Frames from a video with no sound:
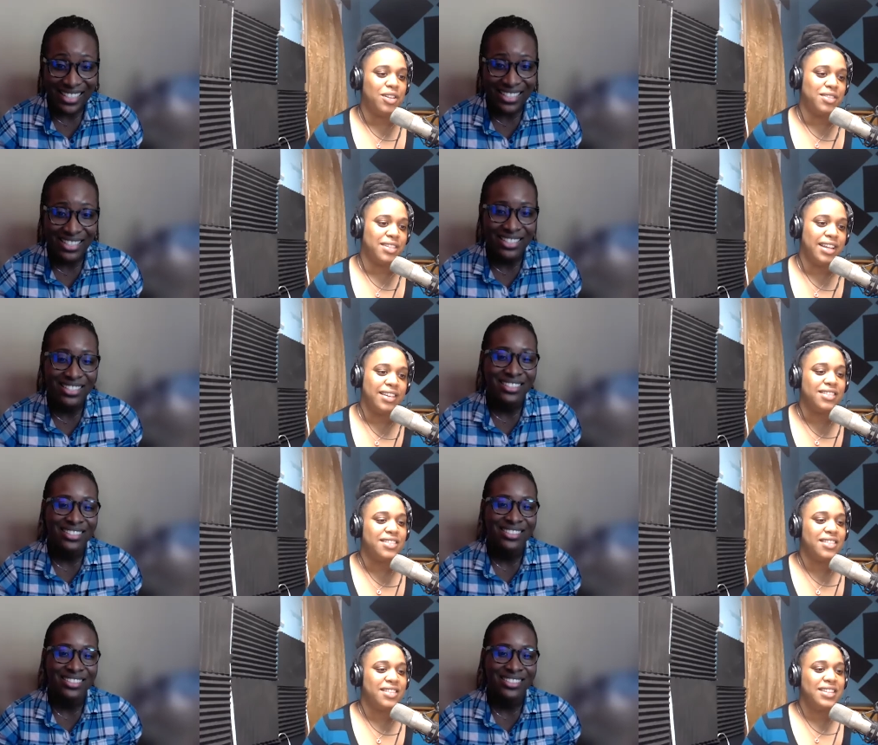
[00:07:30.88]
Speaker 1: All those
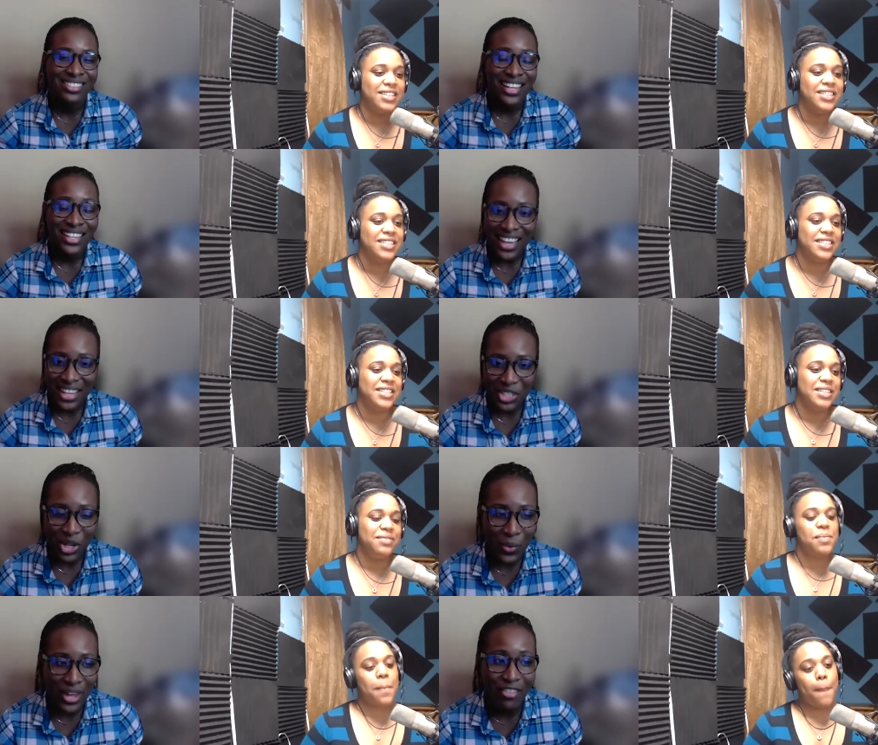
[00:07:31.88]
things.
Speaker 2: Yeah,
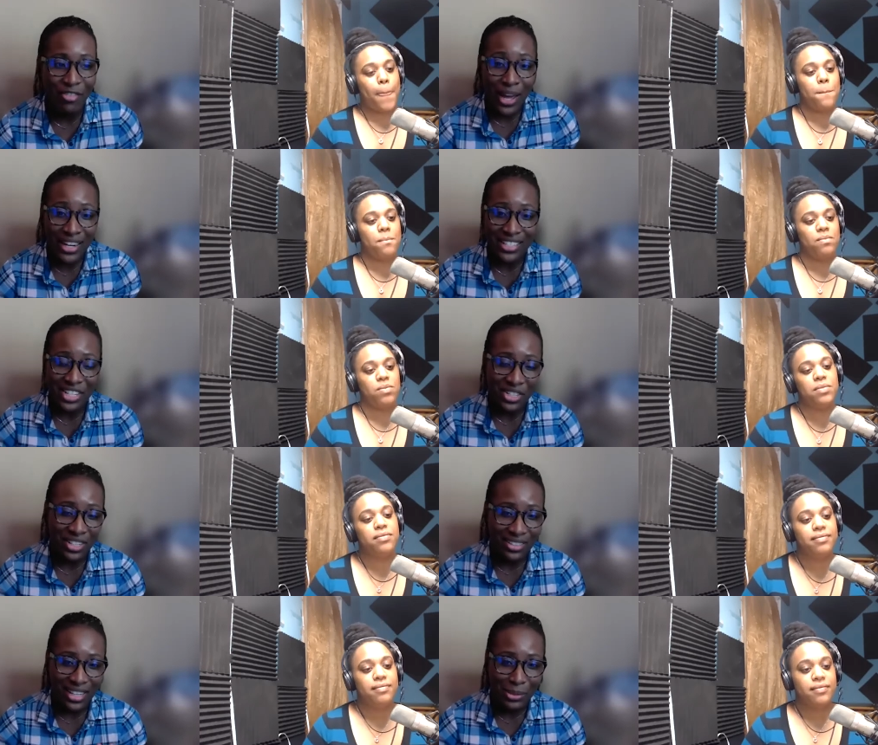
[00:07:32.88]
sure. We have
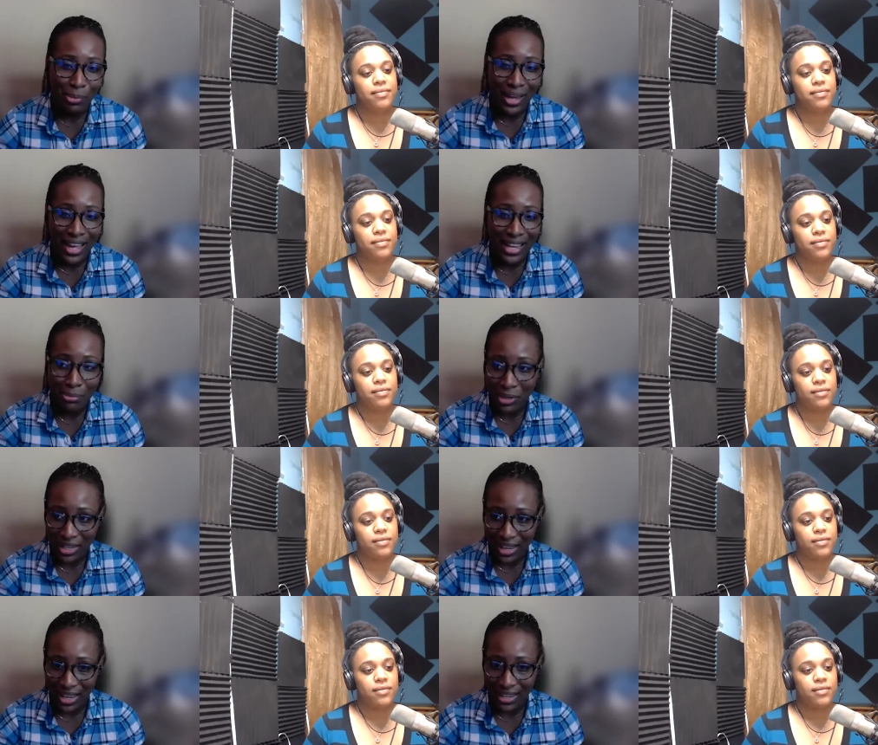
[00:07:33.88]
PanNotation. That's Pan,
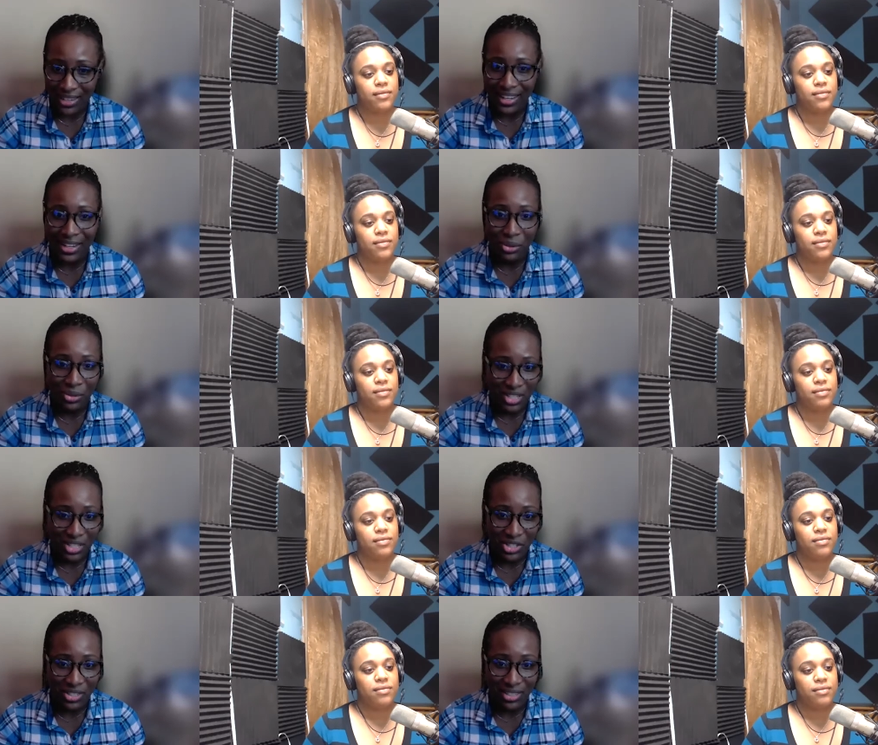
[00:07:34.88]
P-A-N, and then
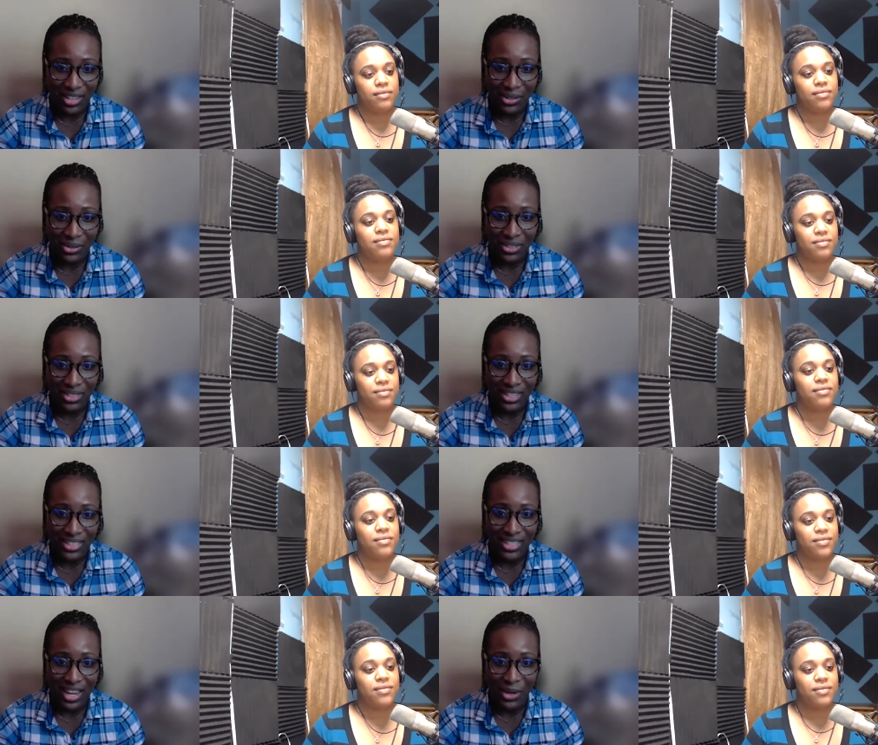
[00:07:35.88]
Notation,
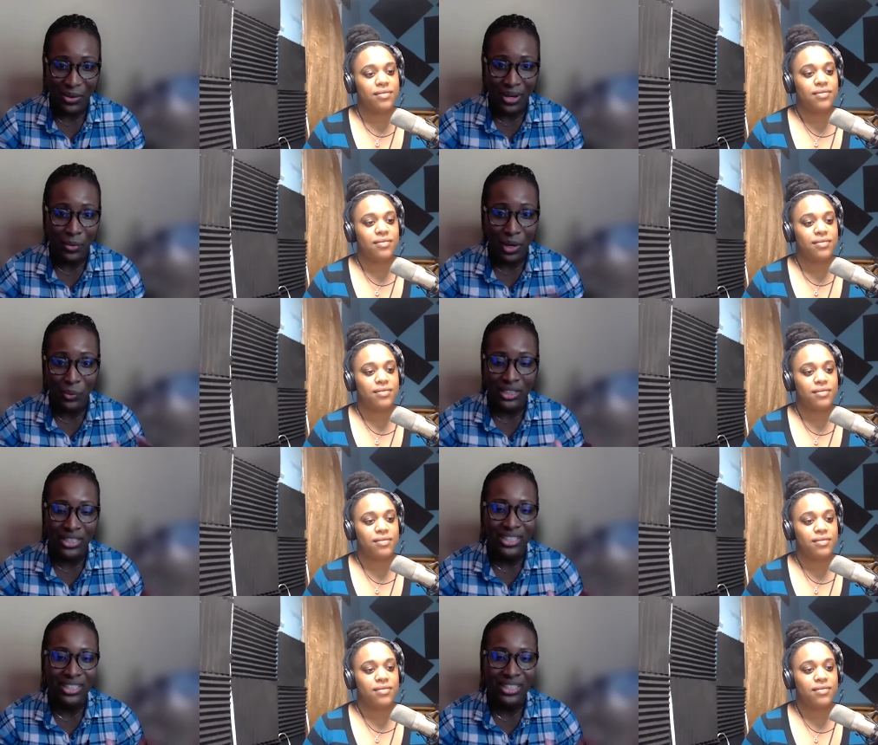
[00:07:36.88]
N-O-T-A-T-I-O-N, one word.